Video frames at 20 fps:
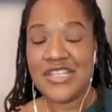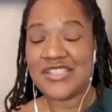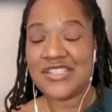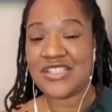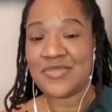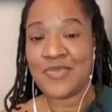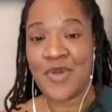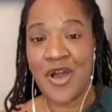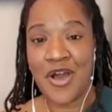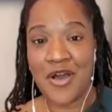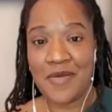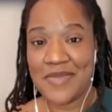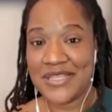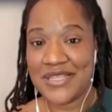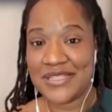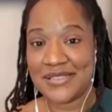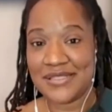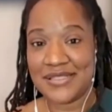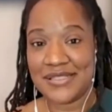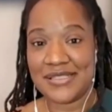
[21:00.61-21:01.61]
small
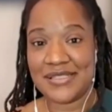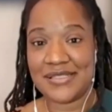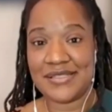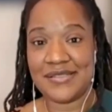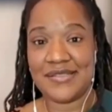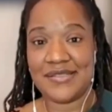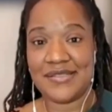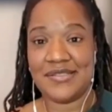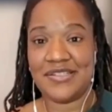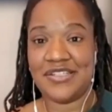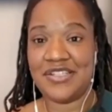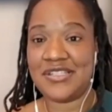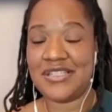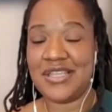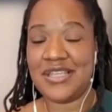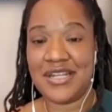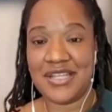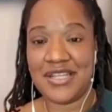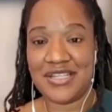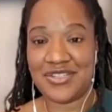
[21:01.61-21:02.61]
business just getting